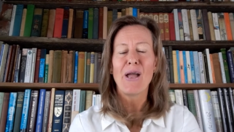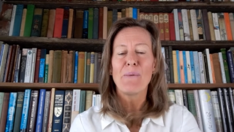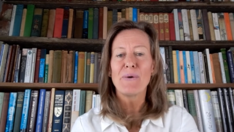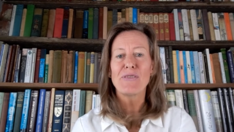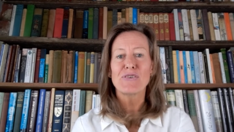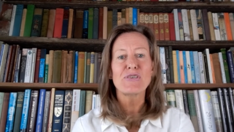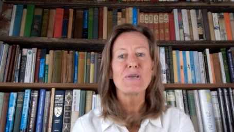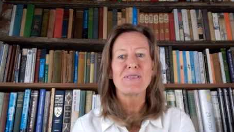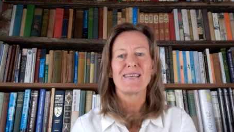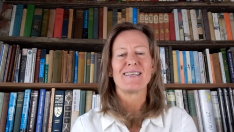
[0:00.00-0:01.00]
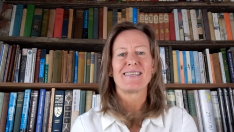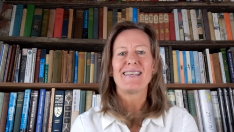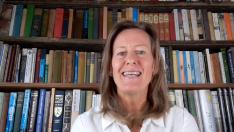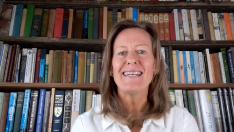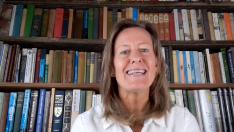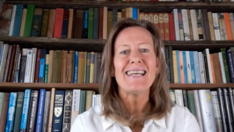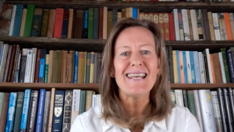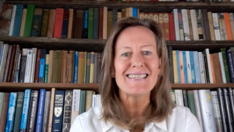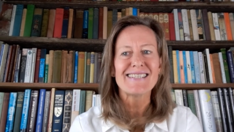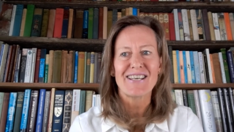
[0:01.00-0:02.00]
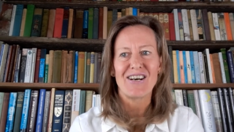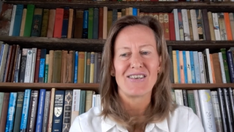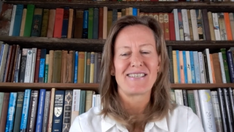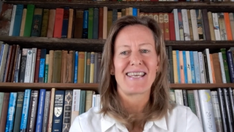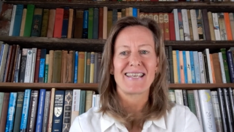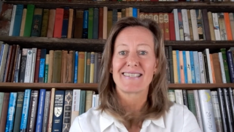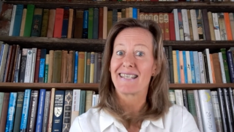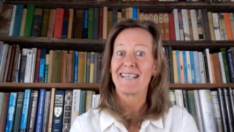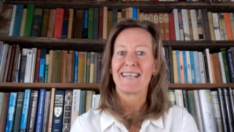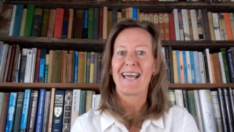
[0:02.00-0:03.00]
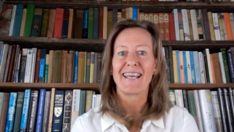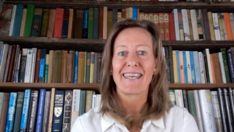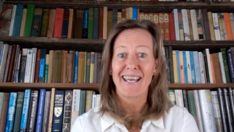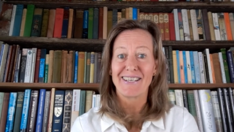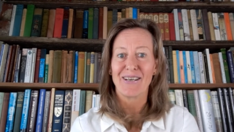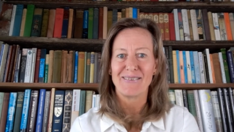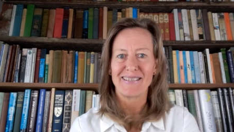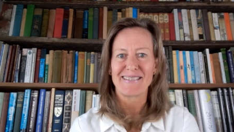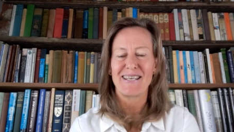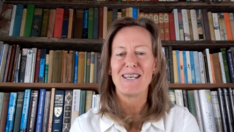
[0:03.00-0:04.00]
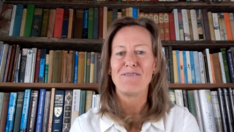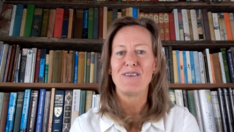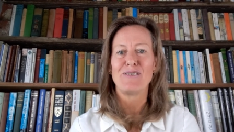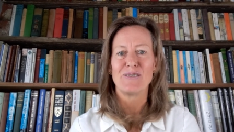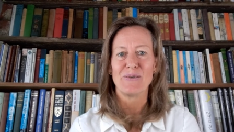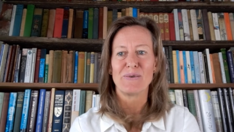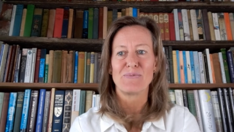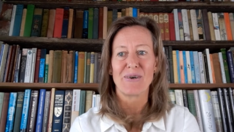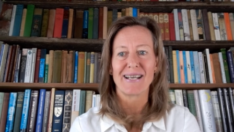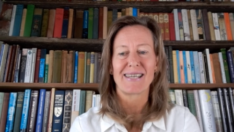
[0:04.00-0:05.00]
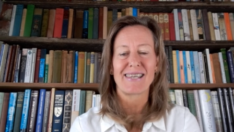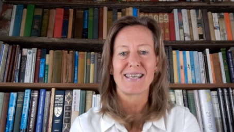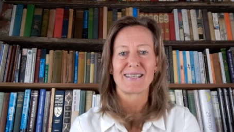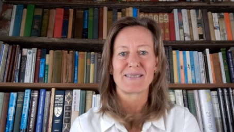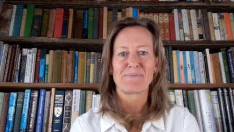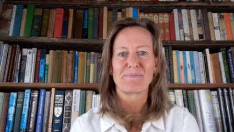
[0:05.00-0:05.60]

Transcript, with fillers: Well, the truth is, it isn't hard to get seen and get noticed if you do the right things.